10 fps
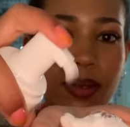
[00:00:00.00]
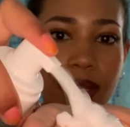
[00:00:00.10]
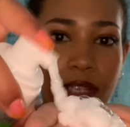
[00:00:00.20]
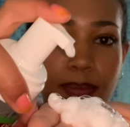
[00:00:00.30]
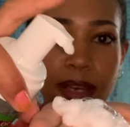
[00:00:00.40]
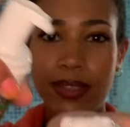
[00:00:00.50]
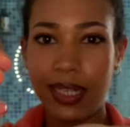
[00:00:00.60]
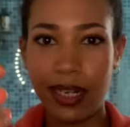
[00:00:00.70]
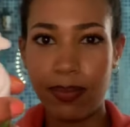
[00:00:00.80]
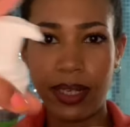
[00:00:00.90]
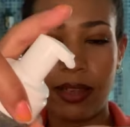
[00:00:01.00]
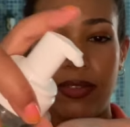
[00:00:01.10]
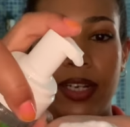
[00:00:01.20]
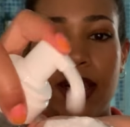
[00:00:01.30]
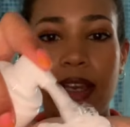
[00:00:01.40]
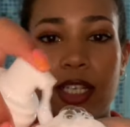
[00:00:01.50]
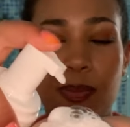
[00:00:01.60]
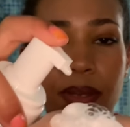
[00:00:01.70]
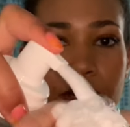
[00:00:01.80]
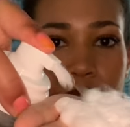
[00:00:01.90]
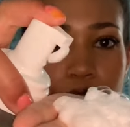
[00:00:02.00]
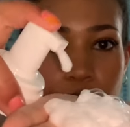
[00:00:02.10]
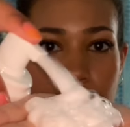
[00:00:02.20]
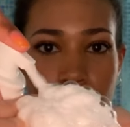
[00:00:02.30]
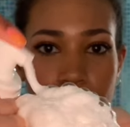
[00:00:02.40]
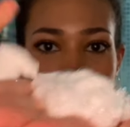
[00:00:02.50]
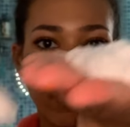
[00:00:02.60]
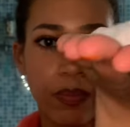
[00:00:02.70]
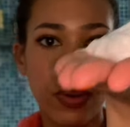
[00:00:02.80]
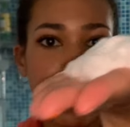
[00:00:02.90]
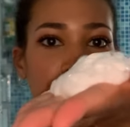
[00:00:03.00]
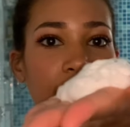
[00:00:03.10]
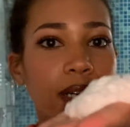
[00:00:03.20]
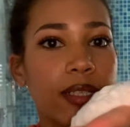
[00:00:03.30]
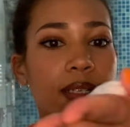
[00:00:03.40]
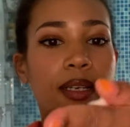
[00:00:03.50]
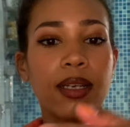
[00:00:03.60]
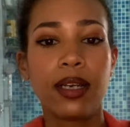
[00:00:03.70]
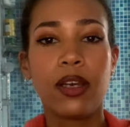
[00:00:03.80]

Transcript: You might have seen it in my other videos, but you just want to pop it on,